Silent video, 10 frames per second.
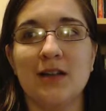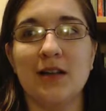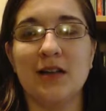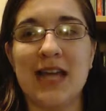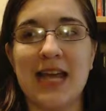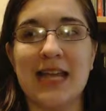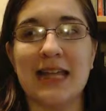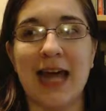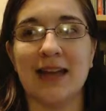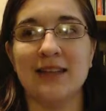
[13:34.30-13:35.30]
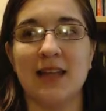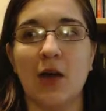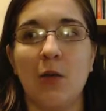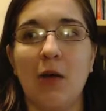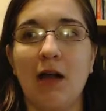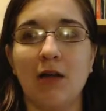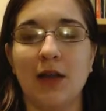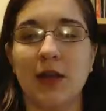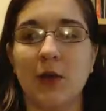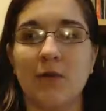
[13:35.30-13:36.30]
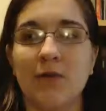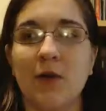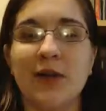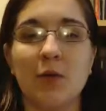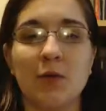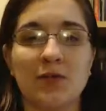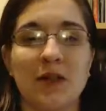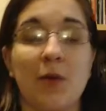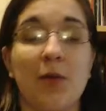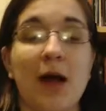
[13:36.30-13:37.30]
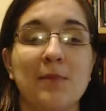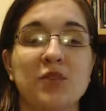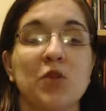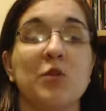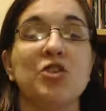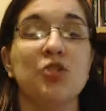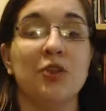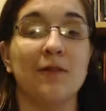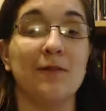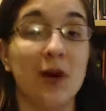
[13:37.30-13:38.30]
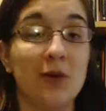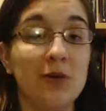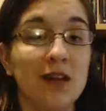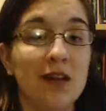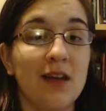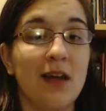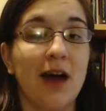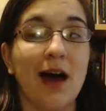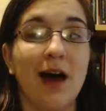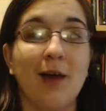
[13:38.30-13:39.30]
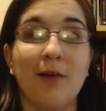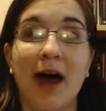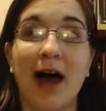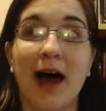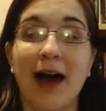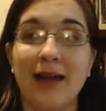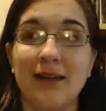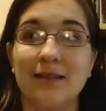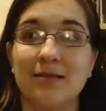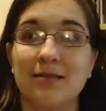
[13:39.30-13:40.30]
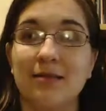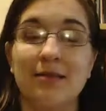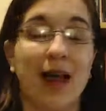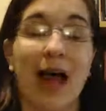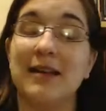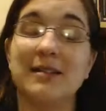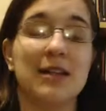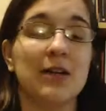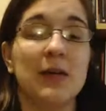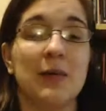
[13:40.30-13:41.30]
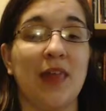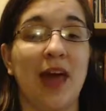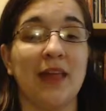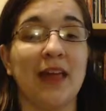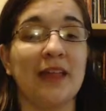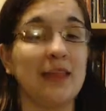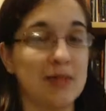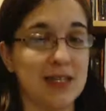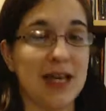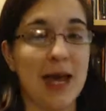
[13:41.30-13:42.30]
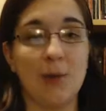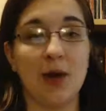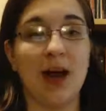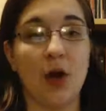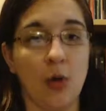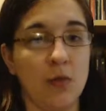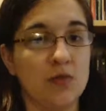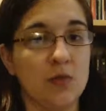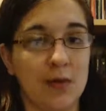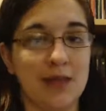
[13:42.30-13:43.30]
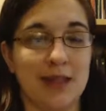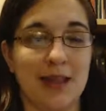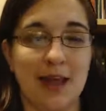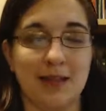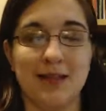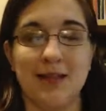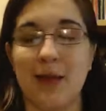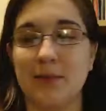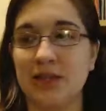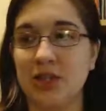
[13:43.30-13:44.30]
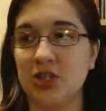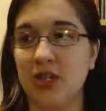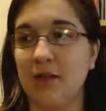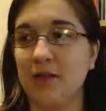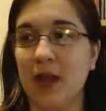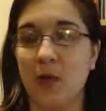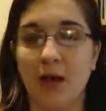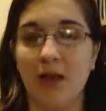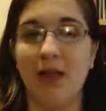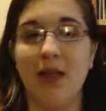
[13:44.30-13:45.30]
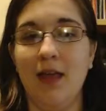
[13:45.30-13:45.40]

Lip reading: take that and say, well, voting won't solve our problems, so we shouldn't vote. I disagree with that. Like, there was a time where I almost went to that position of like, well,